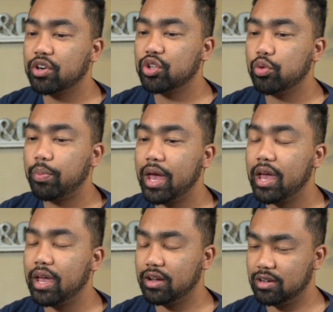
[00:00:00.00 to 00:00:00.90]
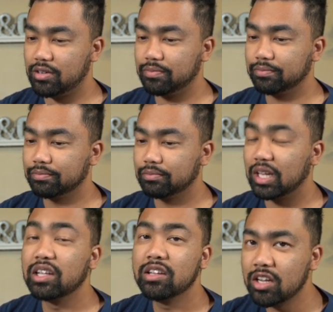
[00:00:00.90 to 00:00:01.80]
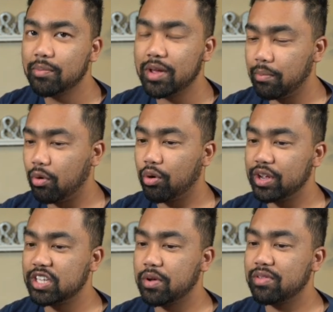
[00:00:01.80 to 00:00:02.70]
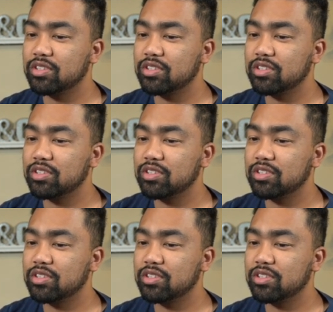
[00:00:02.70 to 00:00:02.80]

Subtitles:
you pay a little bit more each month.